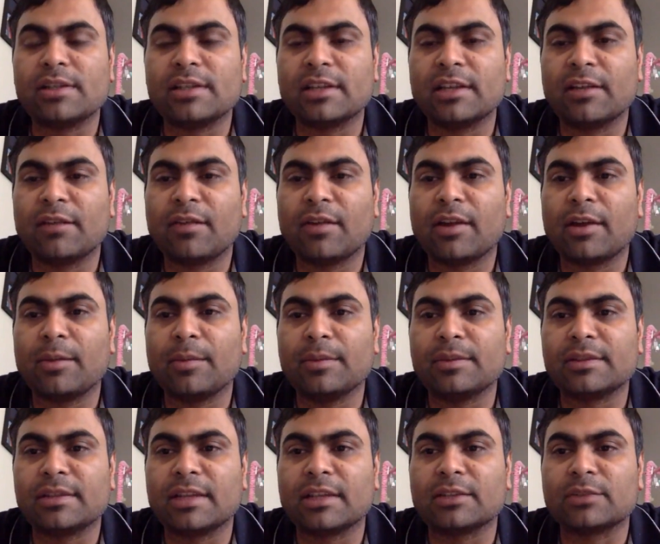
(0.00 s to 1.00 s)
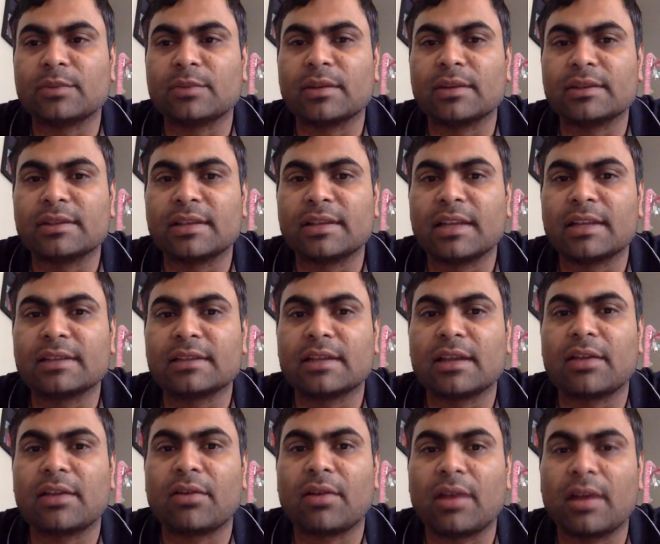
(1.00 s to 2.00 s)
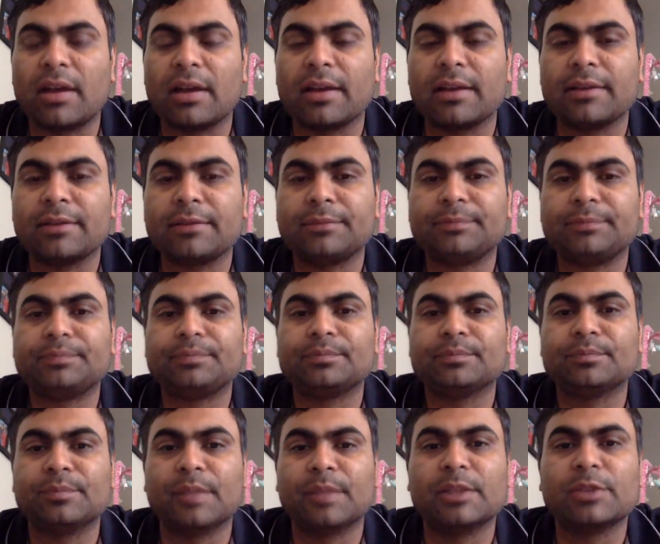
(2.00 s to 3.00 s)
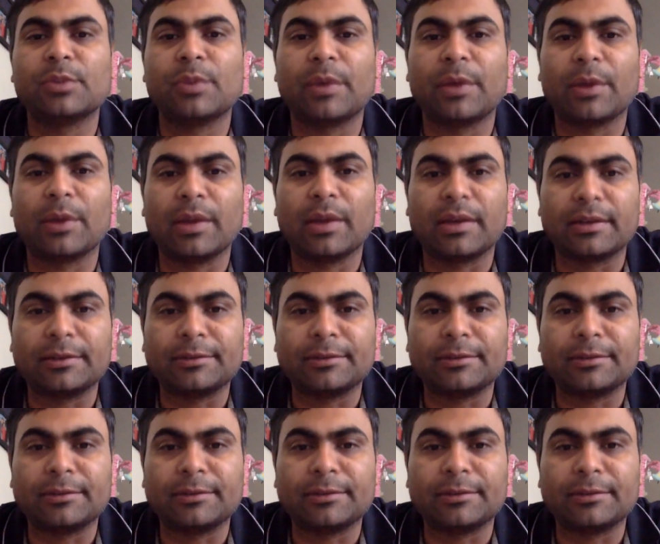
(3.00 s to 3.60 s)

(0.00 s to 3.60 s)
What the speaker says: significant mistakes when stakes are high. Page 28.